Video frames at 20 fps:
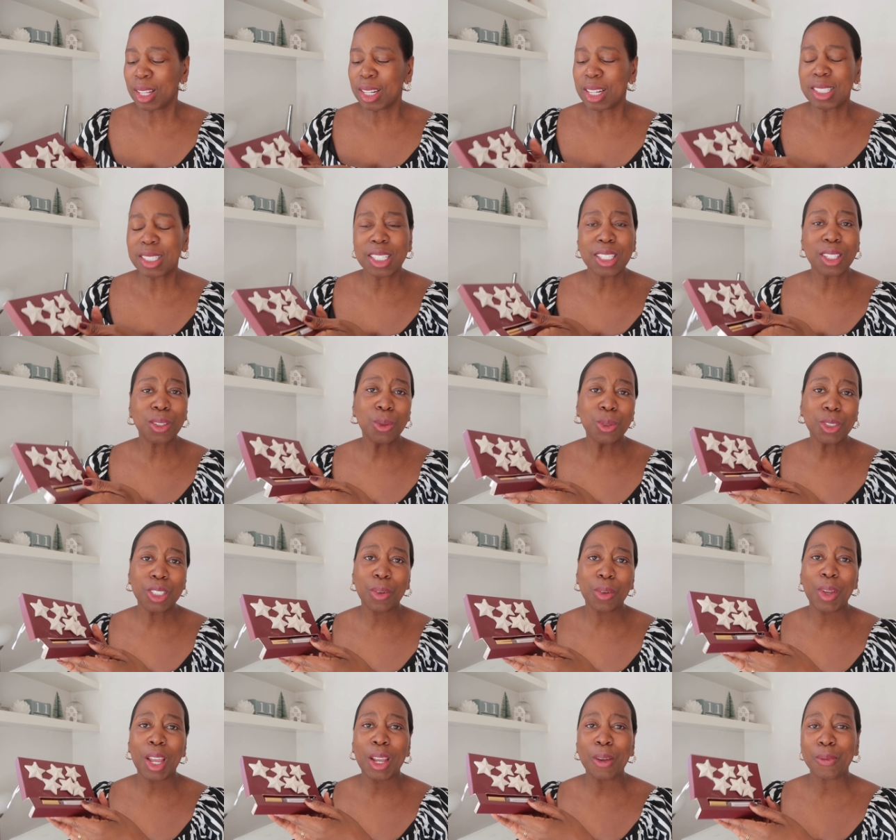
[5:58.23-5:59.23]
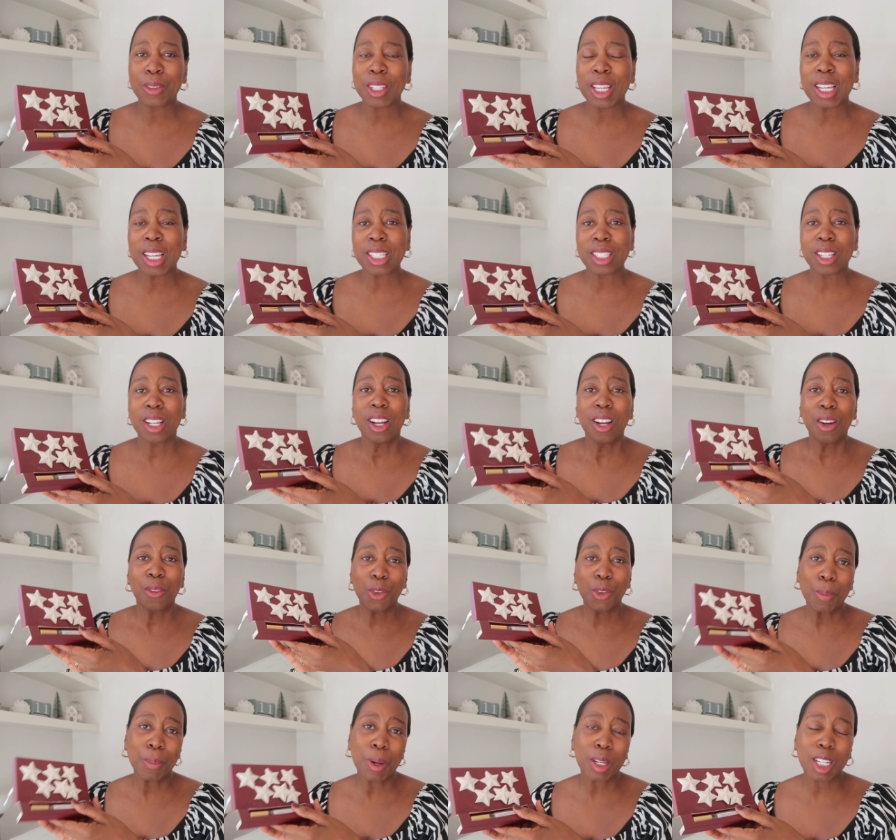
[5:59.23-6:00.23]
Now they did also have these
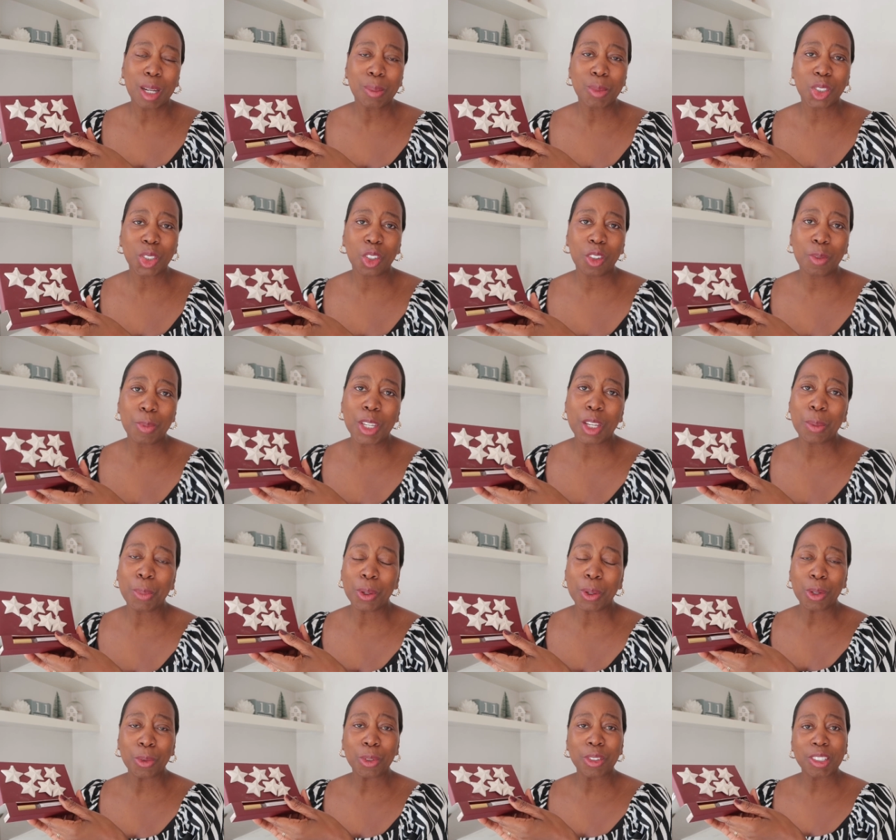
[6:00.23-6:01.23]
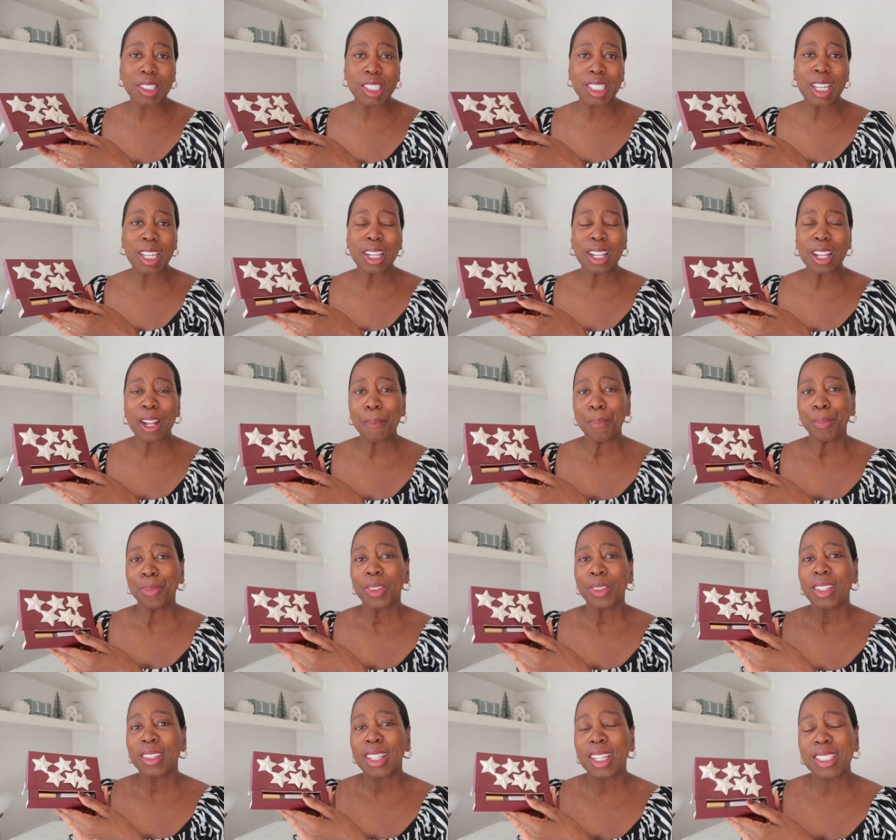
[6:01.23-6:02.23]
from my Come shot With Me, you probably would have seen it.
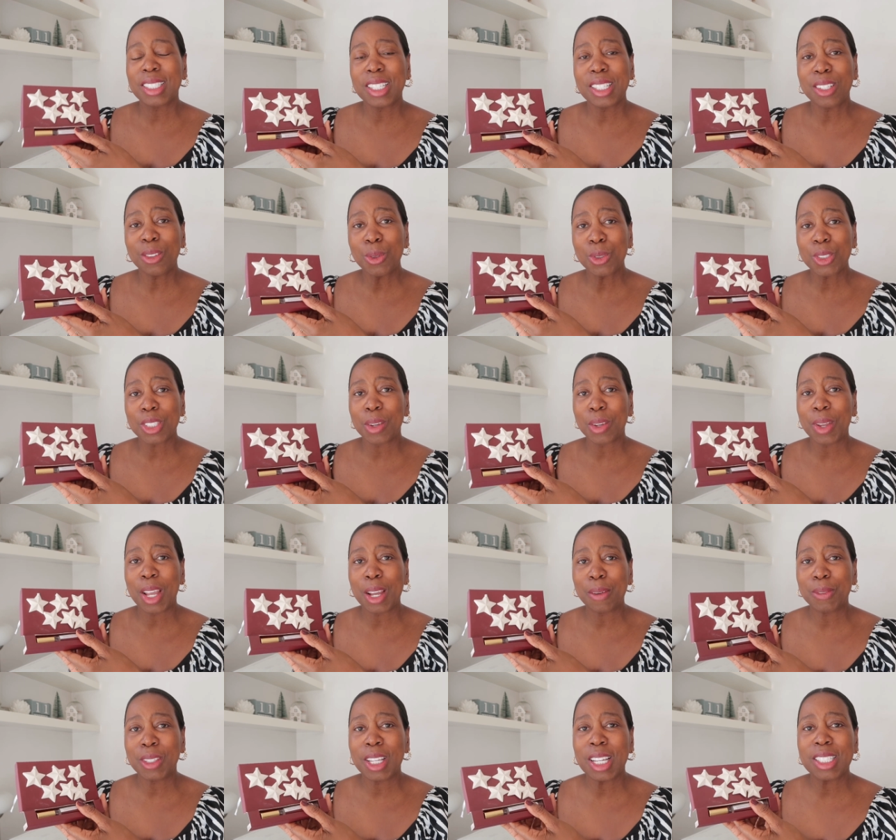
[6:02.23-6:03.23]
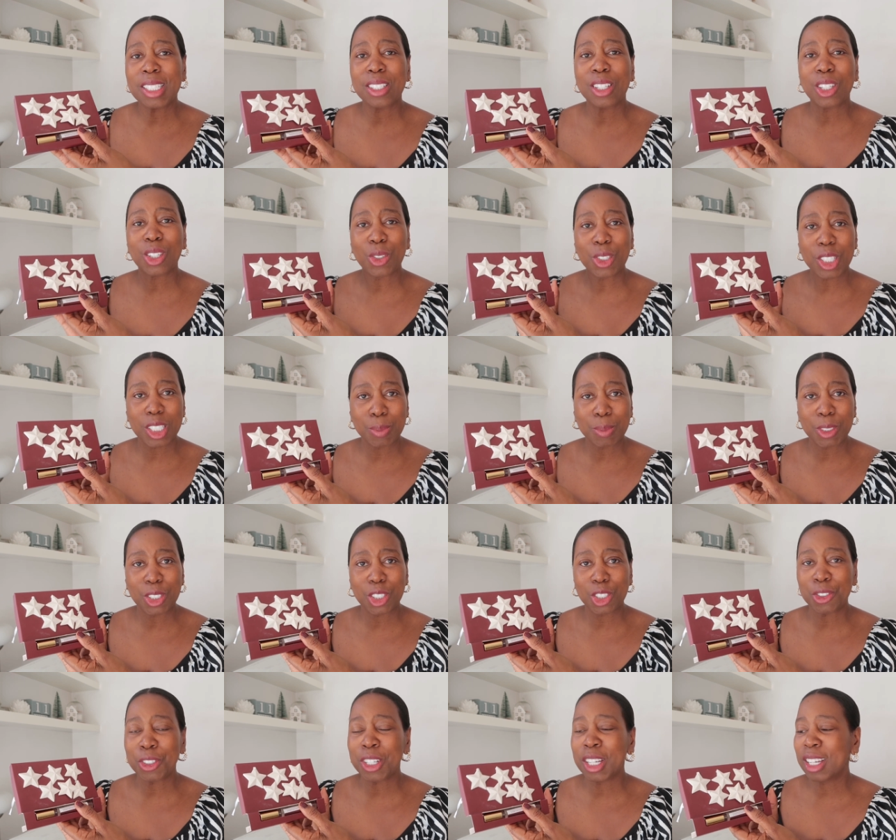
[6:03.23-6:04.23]
They did also have these in a
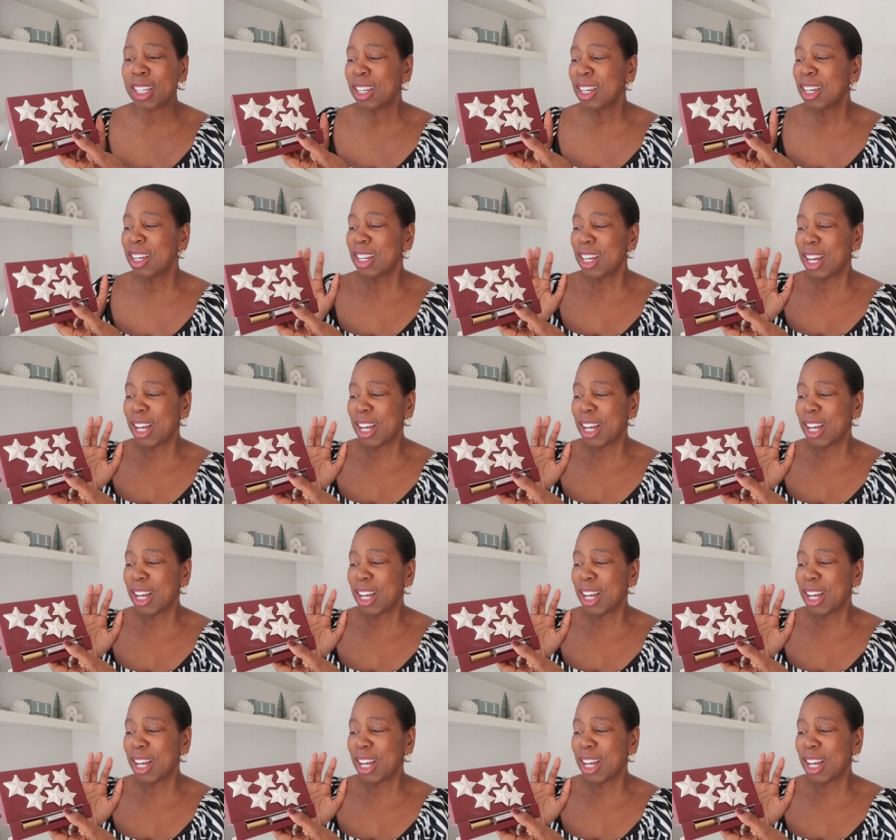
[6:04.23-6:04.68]
Christmas tree